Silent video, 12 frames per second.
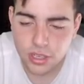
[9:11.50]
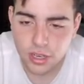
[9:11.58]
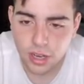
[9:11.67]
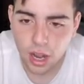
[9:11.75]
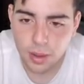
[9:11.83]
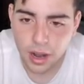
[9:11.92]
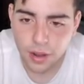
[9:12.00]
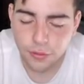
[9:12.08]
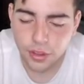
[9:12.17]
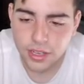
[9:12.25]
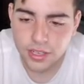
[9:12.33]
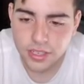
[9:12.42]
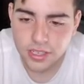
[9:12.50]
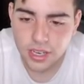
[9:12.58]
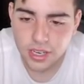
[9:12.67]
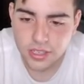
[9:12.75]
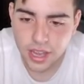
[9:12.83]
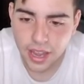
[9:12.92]
is going to come. And I feel like since
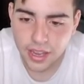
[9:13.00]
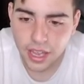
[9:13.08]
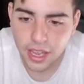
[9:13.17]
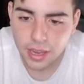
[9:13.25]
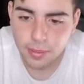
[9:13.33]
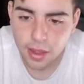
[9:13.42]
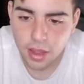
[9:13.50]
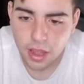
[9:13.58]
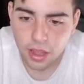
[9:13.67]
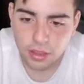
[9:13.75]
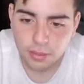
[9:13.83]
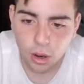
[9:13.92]
it's endgame, the